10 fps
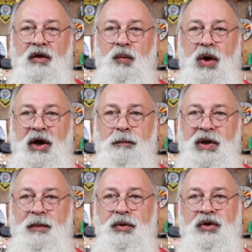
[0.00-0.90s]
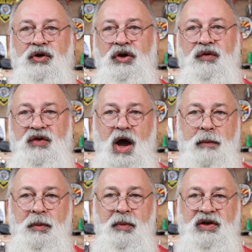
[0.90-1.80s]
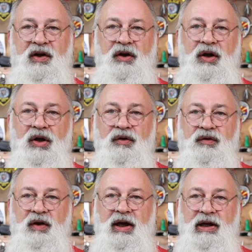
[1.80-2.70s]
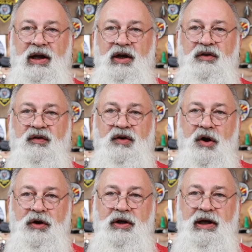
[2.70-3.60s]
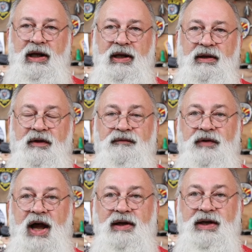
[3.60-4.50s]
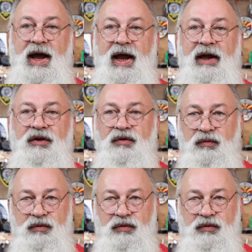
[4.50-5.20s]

where people can use common materials and get started in the fly tying,